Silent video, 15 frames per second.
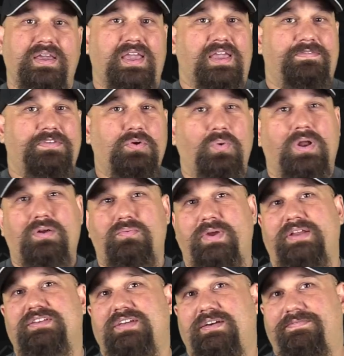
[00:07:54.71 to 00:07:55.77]
If you want to
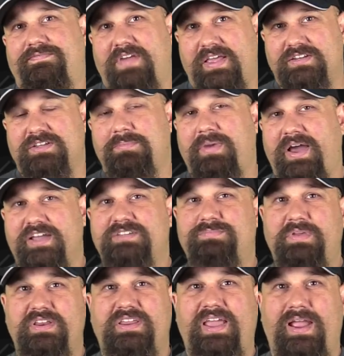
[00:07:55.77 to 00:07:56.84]
rent a Phantom
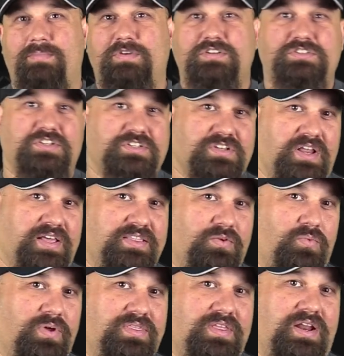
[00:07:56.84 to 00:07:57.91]
high-speed camera just like the one